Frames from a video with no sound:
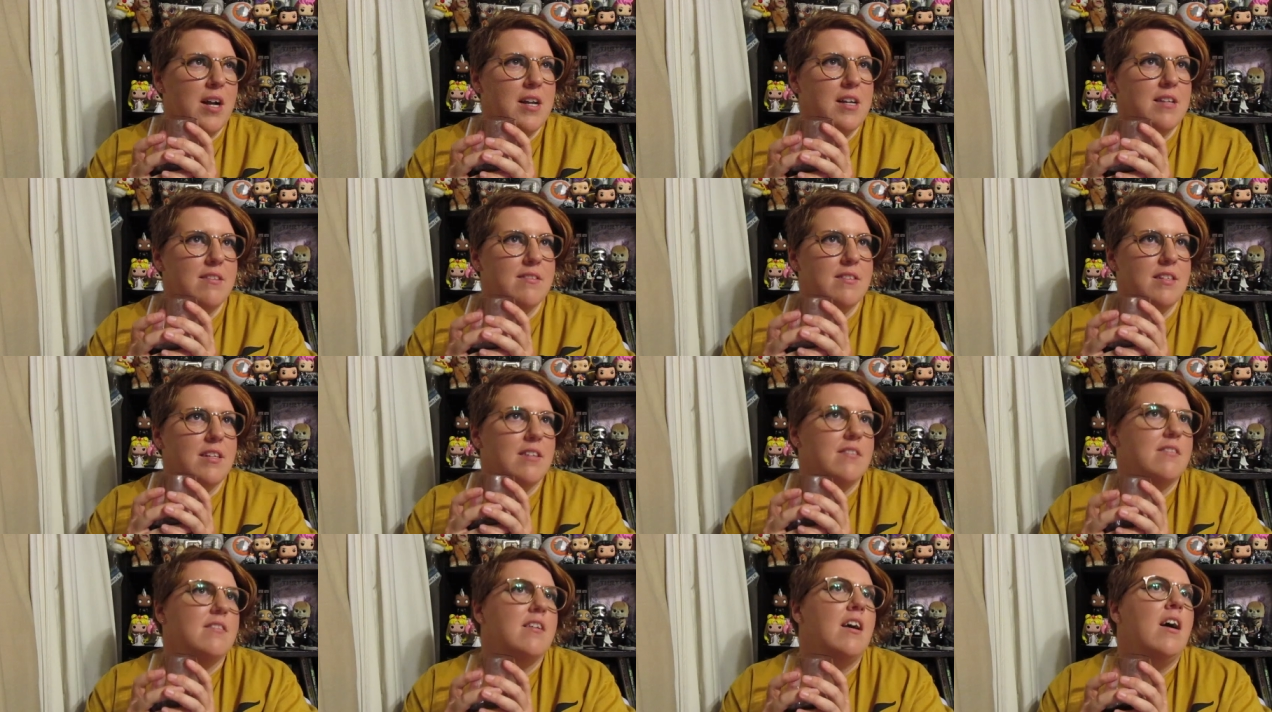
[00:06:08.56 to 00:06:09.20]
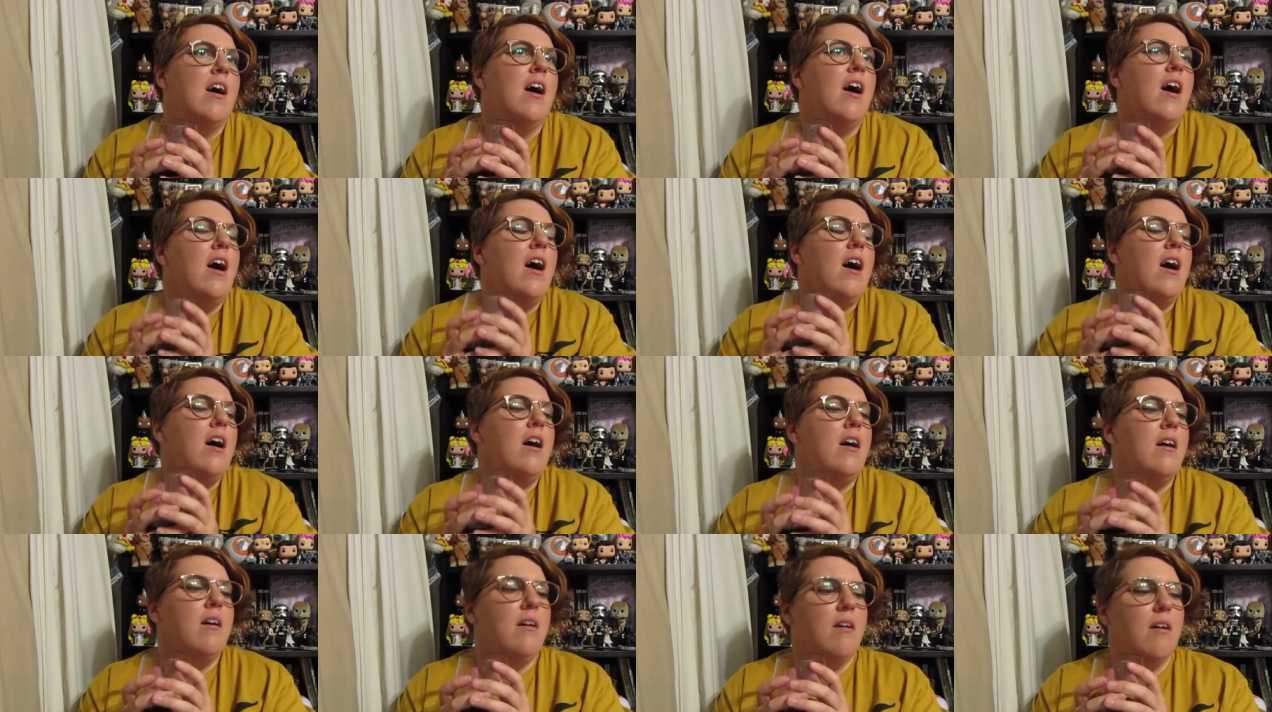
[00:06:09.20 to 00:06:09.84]
audience thinks,
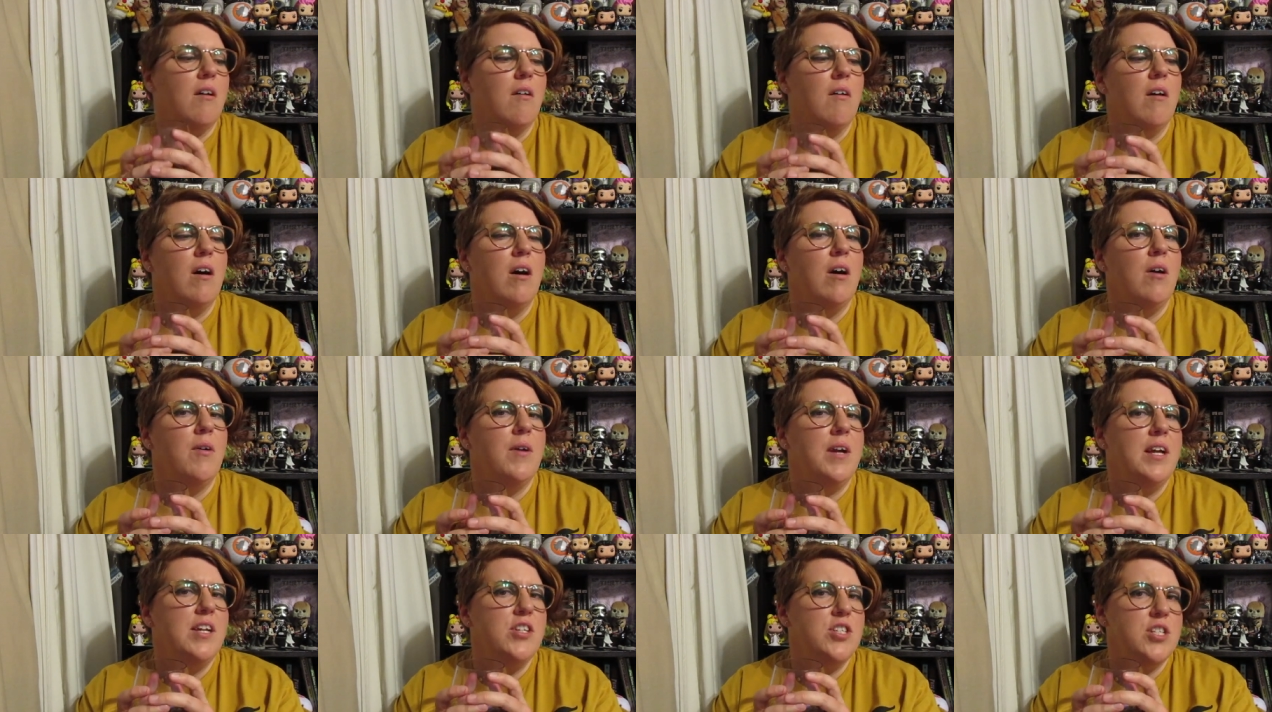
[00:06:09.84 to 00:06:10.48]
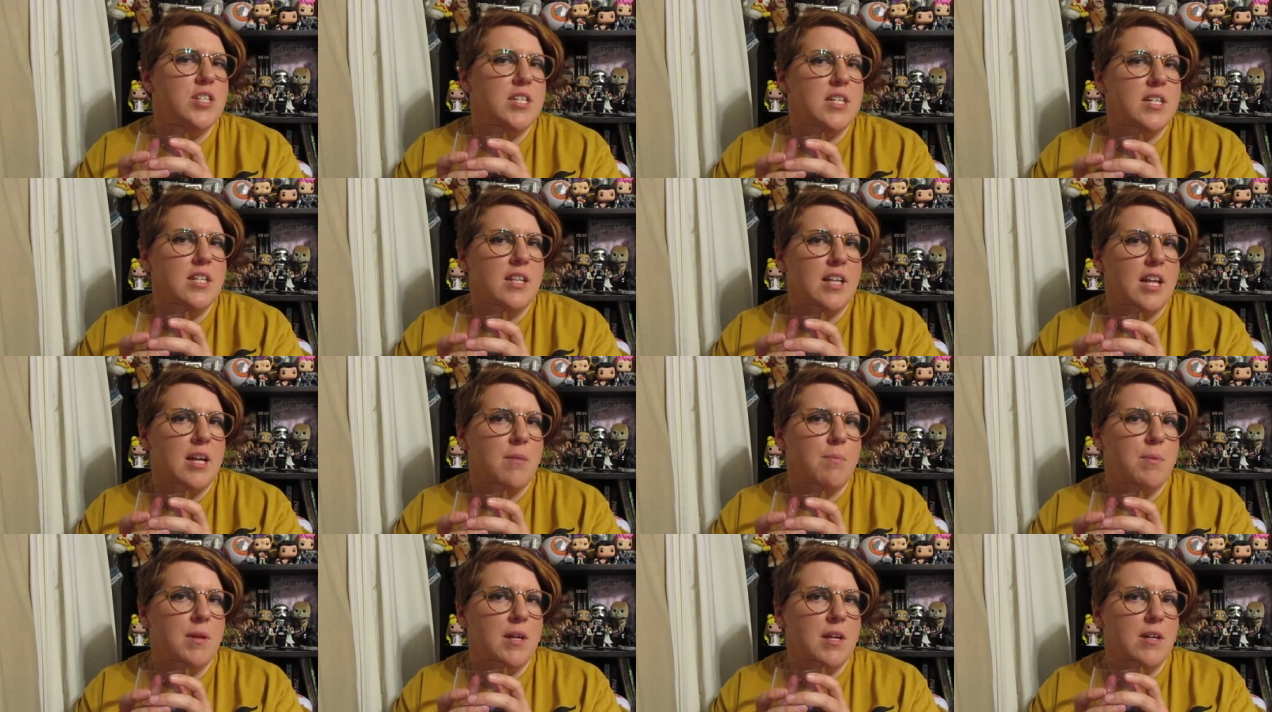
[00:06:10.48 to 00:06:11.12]
oh, he just didn't
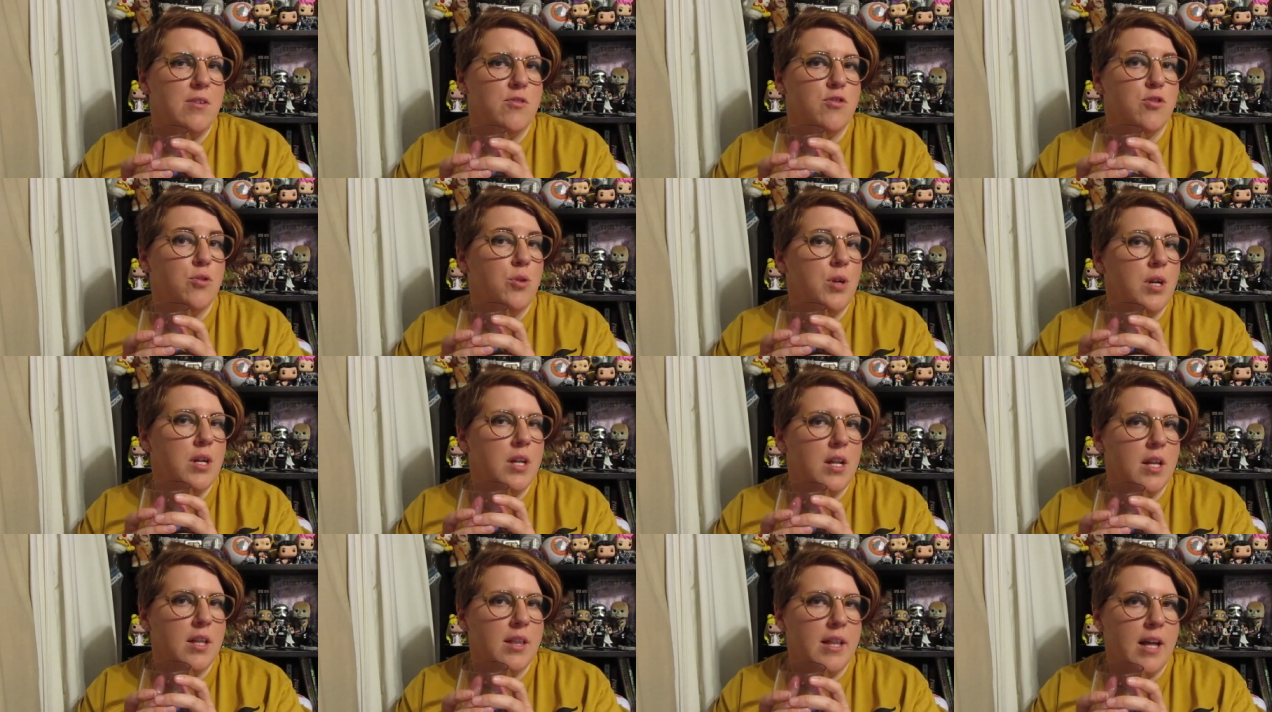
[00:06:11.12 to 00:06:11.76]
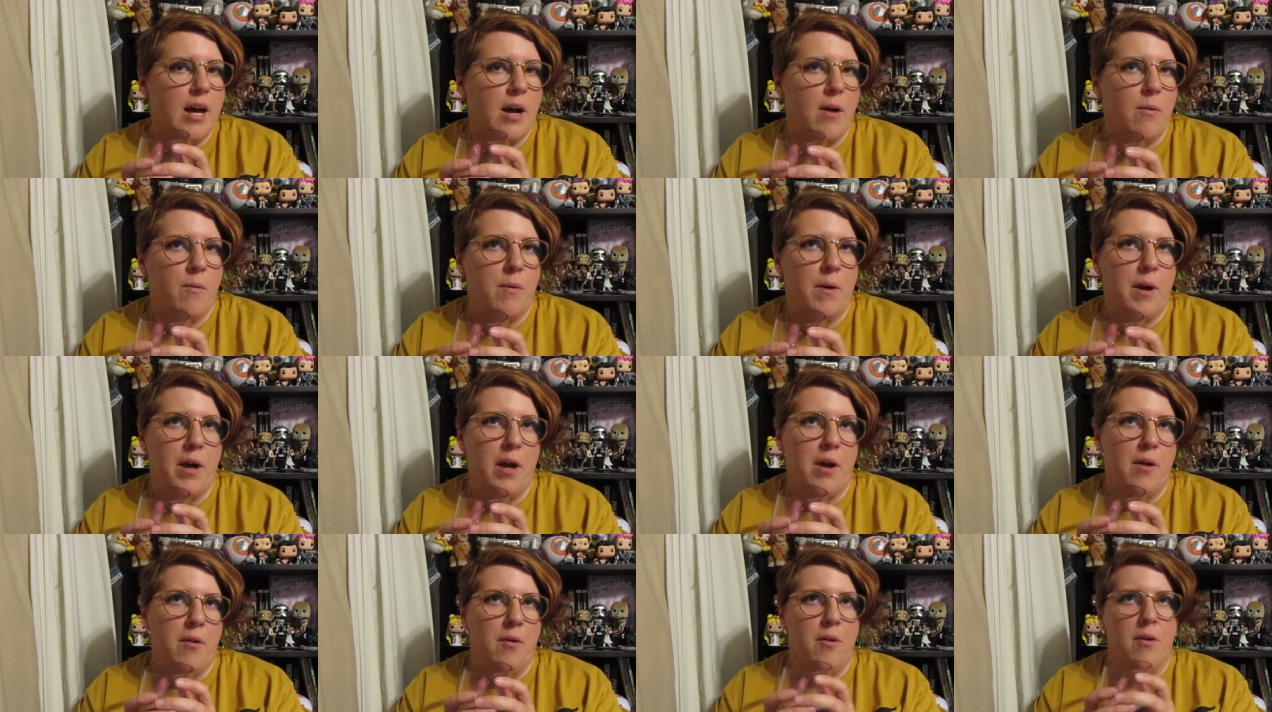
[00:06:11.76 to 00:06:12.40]
like being treated that
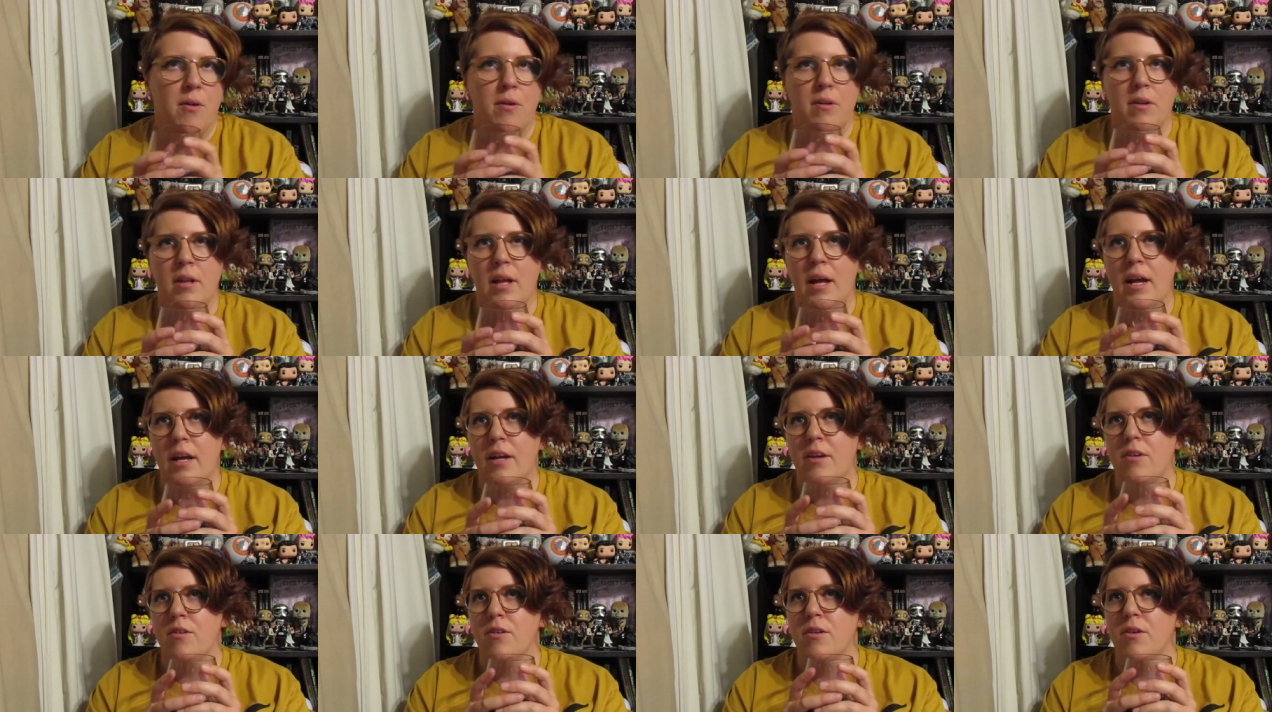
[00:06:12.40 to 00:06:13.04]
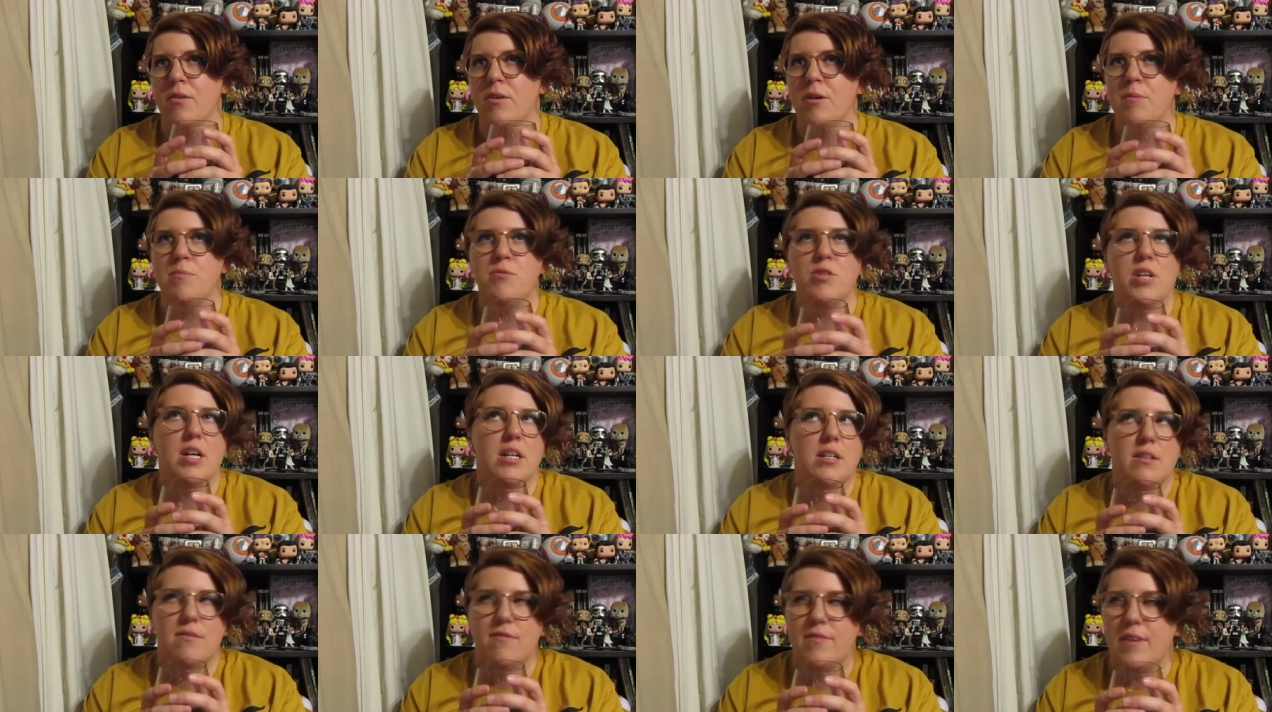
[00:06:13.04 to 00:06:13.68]
way or like, you know,
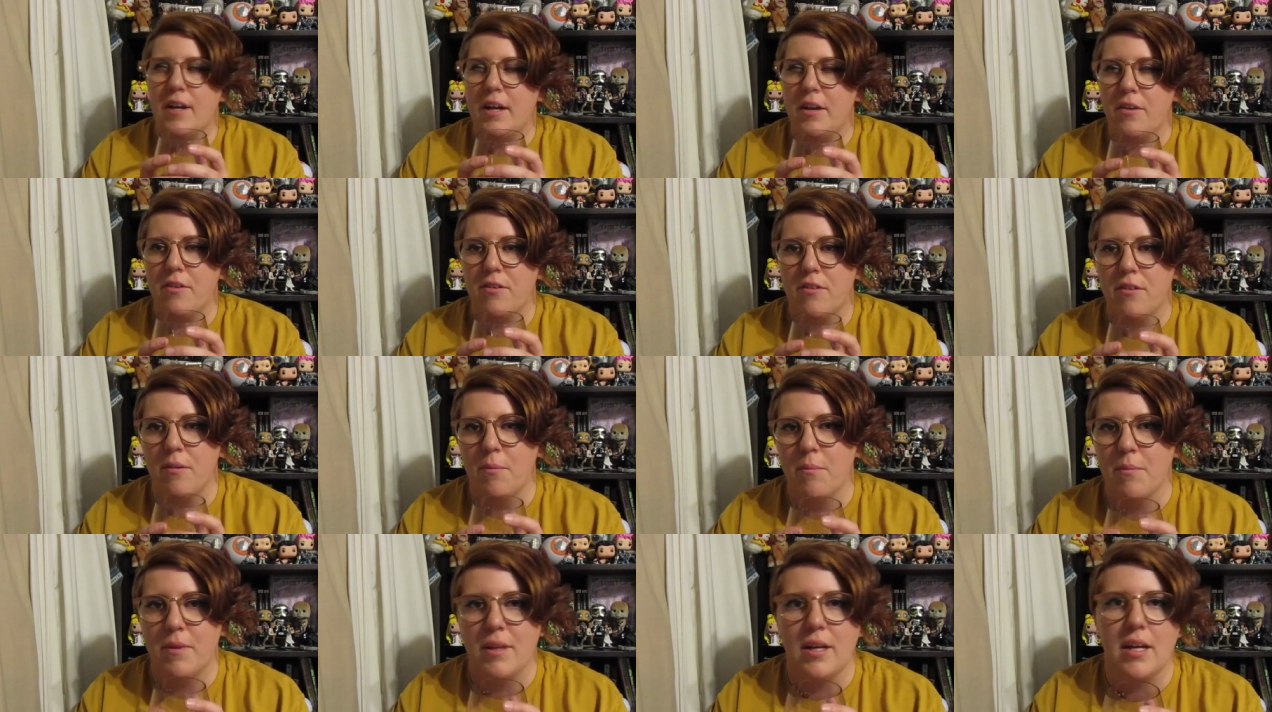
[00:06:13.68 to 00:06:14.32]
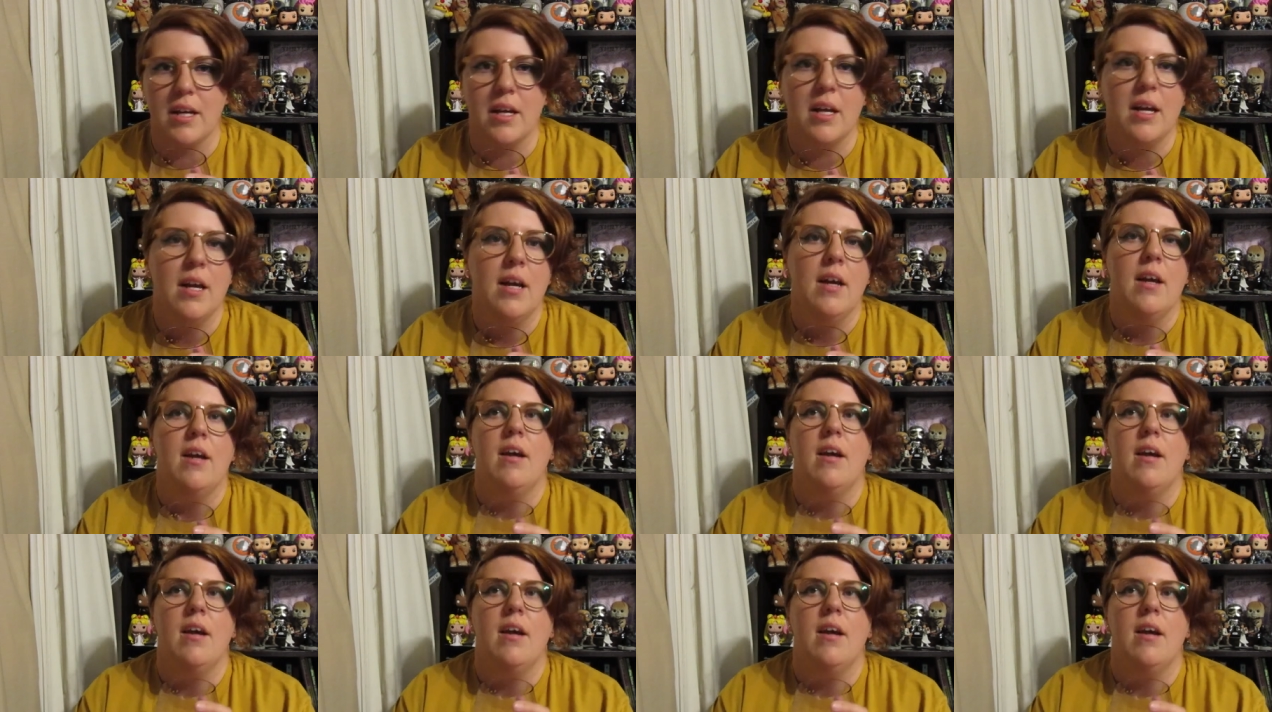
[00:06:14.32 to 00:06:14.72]
objectified or something.